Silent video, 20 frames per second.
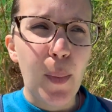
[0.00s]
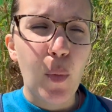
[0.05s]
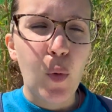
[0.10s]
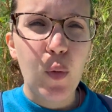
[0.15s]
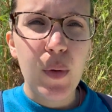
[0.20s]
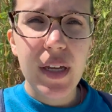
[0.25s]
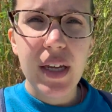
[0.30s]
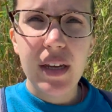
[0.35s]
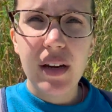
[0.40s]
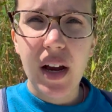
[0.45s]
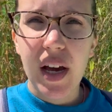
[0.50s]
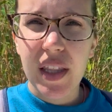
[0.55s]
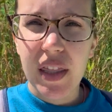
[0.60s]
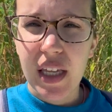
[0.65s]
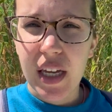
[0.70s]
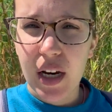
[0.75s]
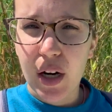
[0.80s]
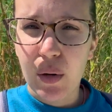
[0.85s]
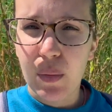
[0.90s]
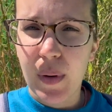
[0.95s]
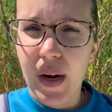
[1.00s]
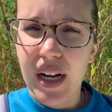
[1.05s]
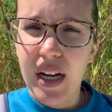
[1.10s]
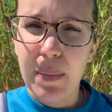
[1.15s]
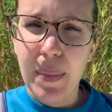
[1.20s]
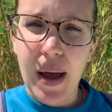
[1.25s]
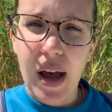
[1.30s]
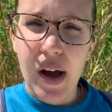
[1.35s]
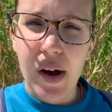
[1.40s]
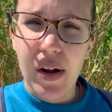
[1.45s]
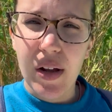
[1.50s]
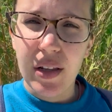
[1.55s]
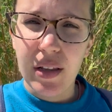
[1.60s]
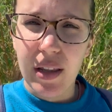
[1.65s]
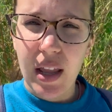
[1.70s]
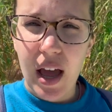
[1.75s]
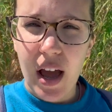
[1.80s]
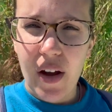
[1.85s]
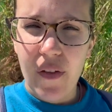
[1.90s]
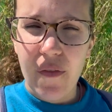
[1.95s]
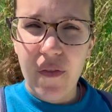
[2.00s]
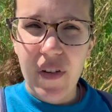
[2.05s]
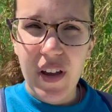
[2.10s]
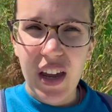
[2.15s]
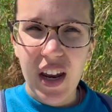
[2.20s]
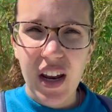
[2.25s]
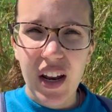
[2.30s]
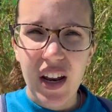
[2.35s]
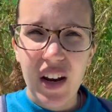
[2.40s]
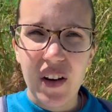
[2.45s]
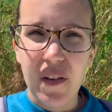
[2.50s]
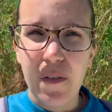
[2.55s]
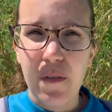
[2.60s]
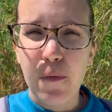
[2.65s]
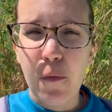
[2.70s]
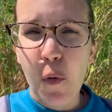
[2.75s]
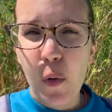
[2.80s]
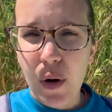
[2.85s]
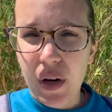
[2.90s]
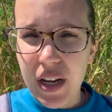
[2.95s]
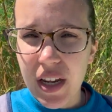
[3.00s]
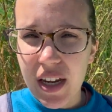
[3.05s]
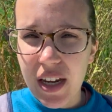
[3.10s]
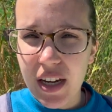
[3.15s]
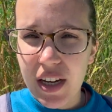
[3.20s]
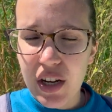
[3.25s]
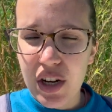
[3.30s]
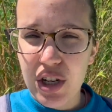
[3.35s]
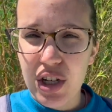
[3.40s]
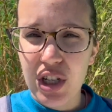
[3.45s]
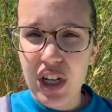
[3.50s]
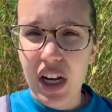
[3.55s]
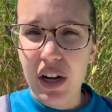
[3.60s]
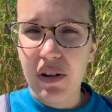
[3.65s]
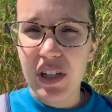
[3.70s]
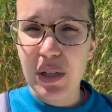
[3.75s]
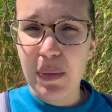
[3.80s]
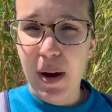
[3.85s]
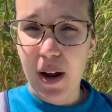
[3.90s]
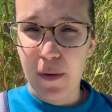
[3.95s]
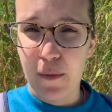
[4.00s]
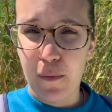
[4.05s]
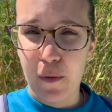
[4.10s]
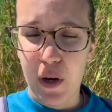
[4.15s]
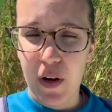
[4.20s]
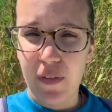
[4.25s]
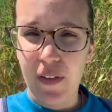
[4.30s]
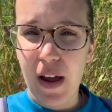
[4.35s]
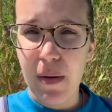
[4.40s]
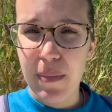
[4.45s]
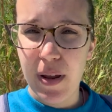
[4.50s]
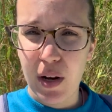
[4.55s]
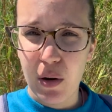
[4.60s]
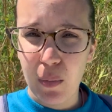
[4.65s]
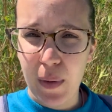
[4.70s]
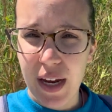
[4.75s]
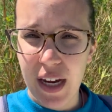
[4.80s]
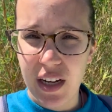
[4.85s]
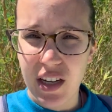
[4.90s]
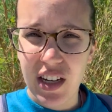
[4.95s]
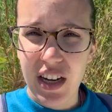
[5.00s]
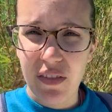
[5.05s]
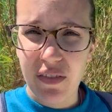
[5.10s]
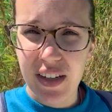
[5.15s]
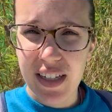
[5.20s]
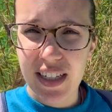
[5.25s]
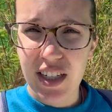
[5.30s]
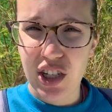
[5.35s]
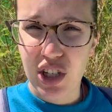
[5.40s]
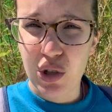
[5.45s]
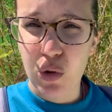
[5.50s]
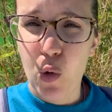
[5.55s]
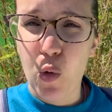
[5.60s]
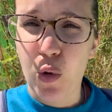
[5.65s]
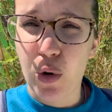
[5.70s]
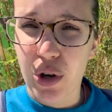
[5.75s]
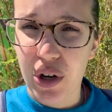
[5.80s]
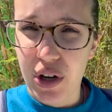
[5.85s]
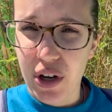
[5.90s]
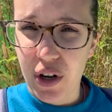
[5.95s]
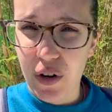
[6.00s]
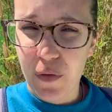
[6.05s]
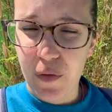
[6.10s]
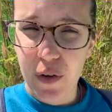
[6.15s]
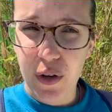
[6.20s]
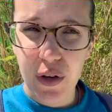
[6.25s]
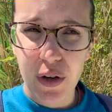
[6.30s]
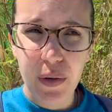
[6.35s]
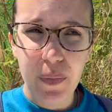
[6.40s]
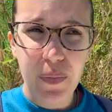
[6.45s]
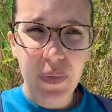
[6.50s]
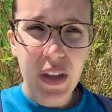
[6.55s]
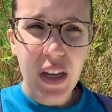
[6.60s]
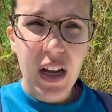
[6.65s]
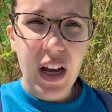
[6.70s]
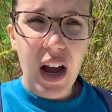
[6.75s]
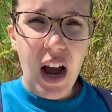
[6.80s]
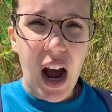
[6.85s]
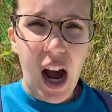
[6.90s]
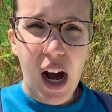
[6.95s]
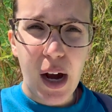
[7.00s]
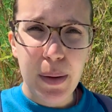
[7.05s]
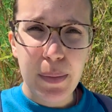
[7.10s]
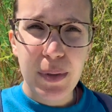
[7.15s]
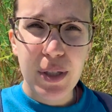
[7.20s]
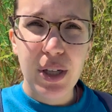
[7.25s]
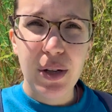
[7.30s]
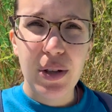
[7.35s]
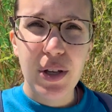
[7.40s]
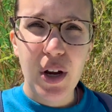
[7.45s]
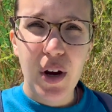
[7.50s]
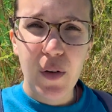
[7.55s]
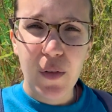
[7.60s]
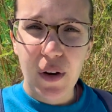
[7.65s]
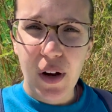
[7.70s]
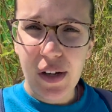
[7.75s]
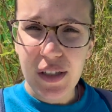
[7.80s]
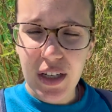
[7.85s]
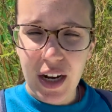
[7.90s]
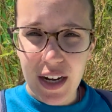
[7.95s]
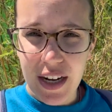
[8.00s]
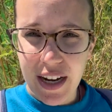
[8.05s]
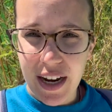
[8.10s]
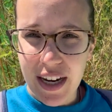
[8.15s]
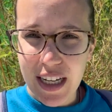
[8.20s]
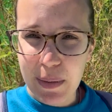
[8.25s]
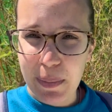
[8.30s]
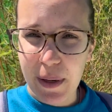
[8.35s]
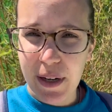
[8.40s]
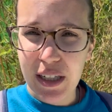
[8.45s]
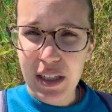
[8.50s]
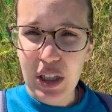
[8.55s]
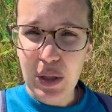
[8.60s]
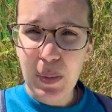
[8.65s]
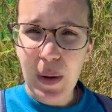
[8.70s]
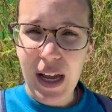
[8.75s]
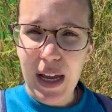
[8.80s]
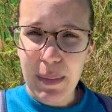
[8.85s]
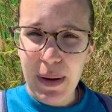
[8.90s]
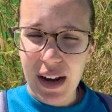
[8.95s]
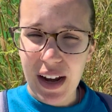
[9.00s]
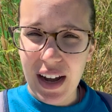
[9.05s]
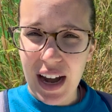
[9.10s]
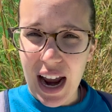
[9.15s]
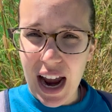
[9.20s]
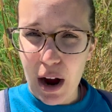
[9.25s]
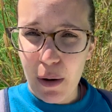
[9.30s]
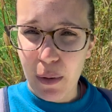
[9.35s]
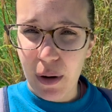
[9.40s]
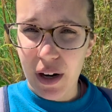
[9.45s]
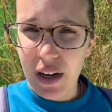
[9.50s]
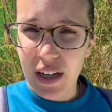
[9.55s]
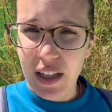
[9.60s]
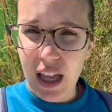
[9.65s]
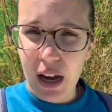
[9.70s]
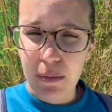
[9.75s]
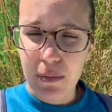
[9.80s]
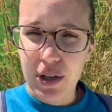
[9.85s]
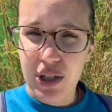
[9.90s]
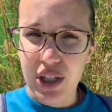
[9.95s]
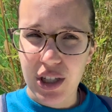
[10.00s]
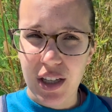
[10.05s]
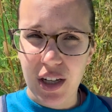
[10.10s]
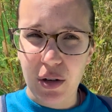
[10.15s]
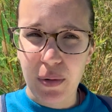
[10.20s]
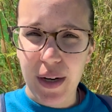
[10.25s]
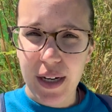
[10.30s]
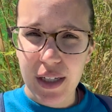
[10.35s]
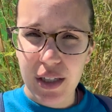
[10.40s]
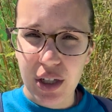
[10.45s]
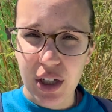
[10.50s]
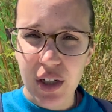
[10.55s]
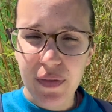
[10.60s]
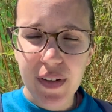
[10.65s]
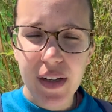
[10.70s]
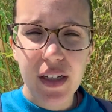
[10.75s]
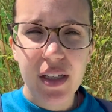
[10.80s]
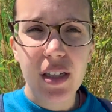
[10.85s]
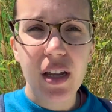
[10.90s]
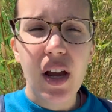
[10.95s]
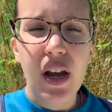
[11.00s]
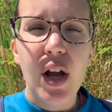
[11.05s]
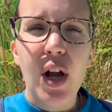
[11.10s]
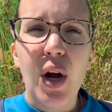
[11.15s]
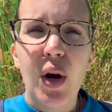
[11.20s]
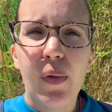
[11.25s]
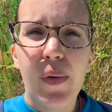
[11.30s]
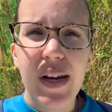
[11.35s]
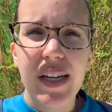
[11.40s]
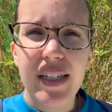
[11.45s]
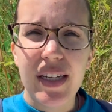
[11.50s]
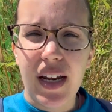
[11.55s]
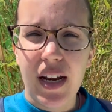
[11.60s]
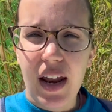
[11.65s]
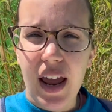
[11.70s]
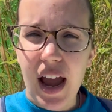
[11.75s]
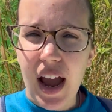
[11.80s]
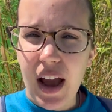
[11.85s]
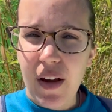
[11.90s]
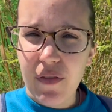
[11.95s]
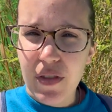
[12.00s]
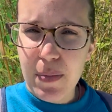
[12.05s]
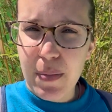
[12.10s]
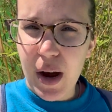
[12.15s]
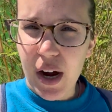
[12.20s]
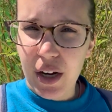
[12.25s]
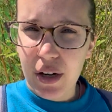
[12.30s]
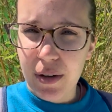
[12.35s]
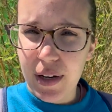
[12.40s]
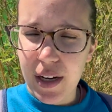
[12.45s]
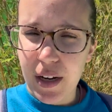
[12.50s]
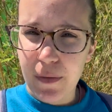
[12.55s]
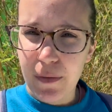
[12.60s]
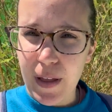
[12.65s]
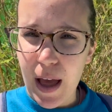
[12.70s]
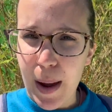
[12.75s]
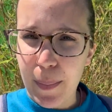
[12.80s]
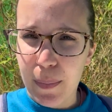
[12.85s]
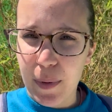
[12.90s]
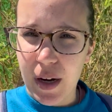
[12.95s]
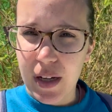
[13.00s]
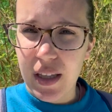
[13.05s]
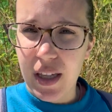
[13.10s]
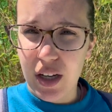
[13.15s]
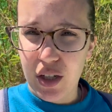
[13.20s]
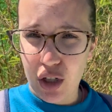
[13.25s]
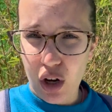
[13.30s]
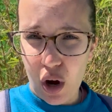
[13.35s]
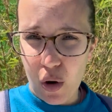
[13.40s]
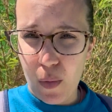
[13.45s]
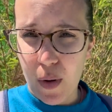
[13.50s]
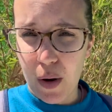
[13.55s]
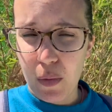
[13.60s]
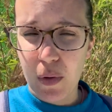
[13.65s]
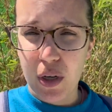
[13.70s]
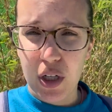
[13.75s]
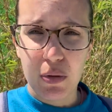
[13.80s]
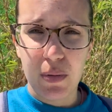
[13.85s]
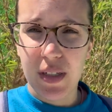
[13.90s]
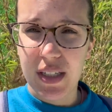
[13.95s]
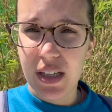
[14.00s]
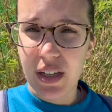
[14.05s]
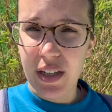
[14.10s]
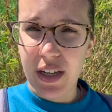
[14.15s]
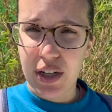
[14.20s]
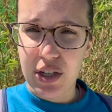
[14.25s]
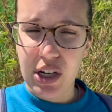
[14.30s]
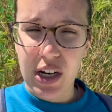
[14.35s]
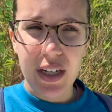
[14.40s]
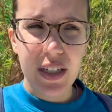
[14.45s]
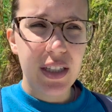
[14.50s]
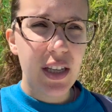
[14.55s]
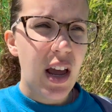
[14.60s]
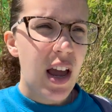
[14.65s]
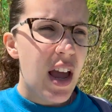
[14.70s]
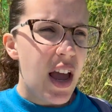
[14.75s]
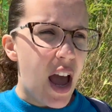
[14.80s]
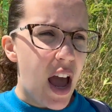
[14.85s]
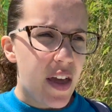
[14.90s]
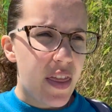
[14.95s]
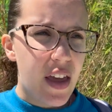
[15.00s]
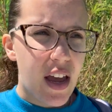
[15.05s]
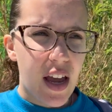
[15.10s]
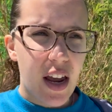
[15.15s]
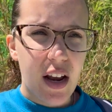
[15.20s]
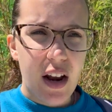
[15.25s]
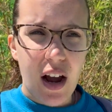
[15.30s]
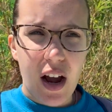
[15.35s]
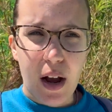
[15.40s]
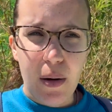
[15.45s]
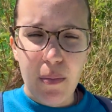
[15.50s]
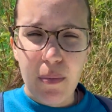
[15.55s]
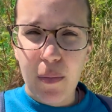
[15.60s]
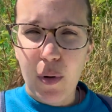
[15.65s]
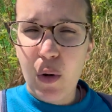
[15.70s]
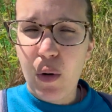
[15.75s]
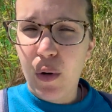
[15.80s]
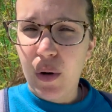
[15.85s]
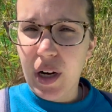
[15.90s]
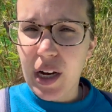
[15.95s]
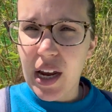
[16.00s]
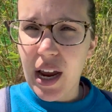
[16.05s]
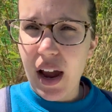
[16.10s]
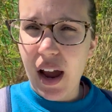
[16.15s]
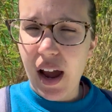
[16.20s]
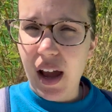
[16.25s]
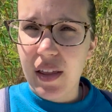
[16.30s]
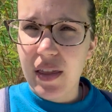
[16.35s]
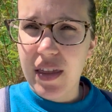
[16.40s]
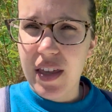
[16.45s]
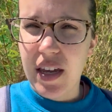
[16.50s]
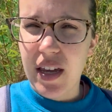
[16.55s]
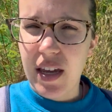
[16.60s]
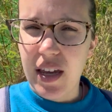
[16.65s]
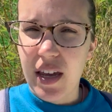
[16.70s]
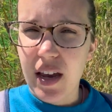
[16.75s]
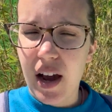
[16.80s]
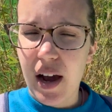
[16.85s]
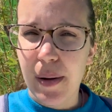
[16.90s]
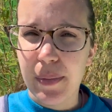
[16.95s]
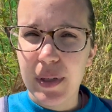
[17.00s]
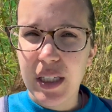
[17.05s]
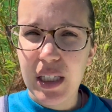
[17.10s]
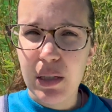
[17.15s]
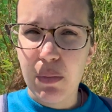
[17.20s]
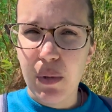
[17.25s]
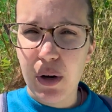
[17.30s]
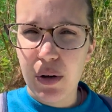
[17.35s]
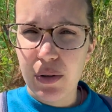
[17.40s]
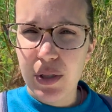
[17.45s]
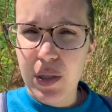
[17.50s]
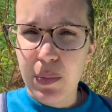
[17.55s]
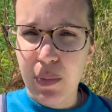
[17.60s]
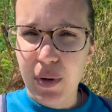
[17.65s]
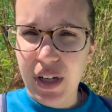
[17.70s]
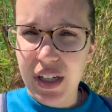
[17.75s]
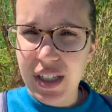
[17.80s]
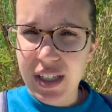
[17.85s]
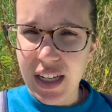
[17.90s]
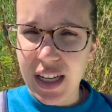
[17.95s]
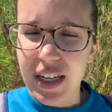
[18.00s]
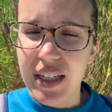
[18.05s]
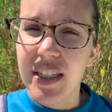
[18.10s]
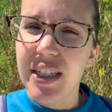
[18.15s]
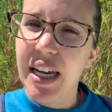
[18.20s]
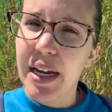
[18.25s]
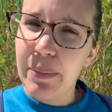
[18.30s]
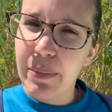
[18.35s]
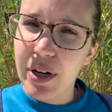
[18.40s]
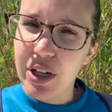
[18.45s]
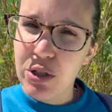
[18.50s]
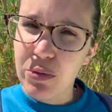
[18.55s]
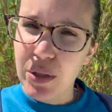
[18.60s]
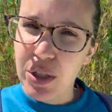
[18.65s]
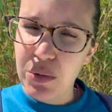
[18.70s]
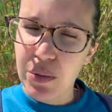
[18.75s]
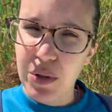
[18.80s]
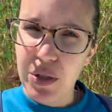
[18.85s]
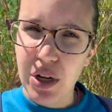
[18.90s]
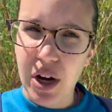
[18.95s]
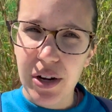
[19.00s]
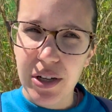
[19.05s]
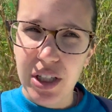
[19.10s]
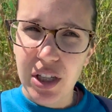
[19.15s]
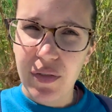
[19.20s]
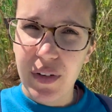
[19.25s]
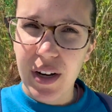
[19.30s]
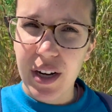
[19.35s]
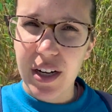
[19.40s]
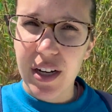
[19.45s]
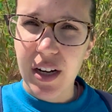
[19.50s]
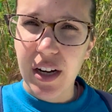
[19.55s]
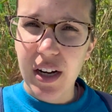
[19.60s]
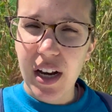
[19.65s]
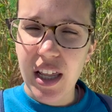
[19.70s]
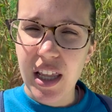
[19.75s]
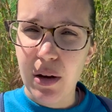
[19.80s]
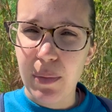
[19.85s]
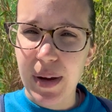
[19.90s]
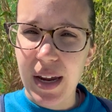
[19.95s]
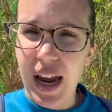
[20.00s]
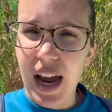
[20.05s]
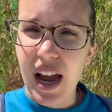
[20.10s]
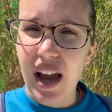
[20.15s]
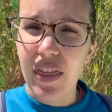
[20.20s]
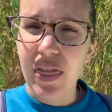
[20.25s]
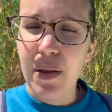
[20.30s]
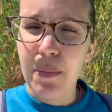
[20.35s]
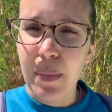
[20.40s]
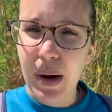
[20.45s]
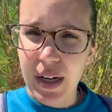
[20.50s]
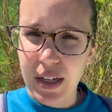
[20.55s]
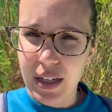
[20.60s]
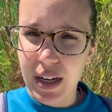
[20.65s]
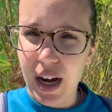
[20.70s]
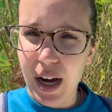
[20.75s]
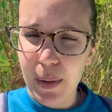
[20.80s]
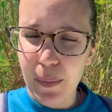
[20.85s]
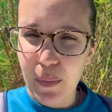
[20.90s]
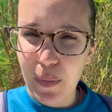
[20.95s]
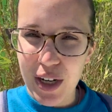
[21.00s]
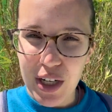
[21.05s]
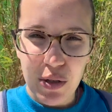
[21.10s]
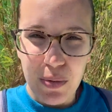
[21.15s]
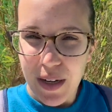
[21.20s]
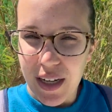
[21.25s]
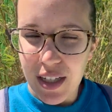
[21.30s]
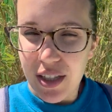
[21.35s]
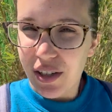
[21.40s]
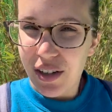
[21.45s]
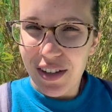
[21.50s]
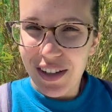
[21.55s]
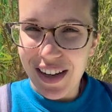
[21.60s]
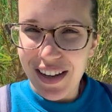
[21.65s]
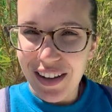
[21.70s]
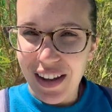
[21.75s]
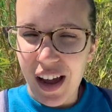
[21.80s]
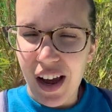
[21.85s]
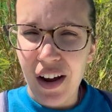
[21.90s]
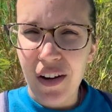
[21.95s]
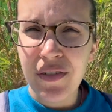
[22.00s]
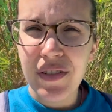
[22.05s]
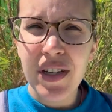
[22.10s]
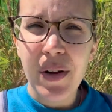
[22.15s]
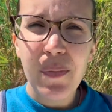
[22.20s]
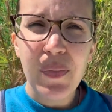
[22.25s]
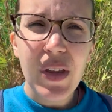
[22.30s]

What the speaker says: We got there right about 11:40-ish, and it was about a 45-minute wait even to just order your food. So the overall dining experience is probably about an hour, and that was just a quick service. We did have the margarita flatbread, the adult one, which was delicious. And then Corey had the smoked brisket sandwich, which was also very good. And then we had the mud cup, which we certainly loved.